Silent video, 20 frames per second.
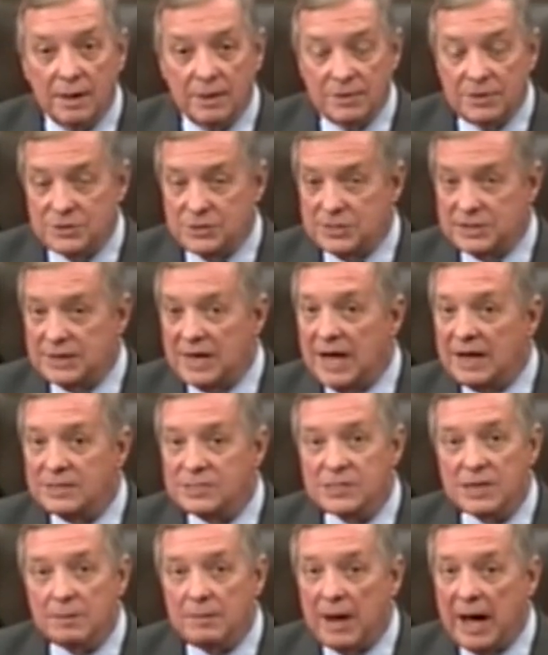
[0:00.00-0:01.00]
This is not
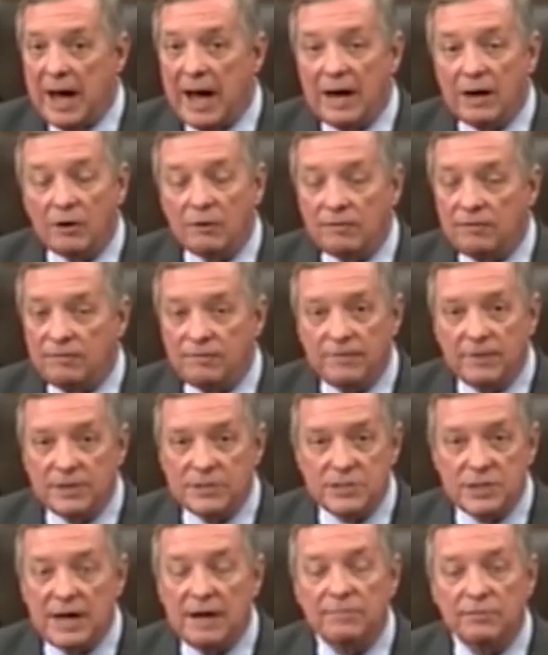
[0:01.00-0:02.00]
some idle
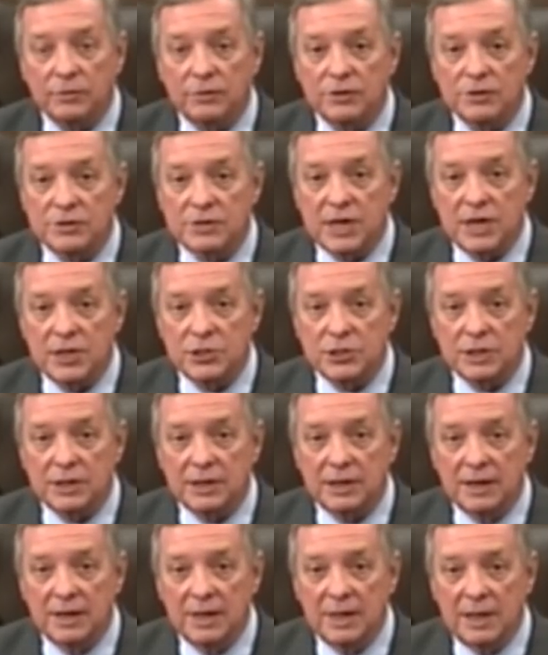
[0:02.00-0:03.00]
philosophical discussion.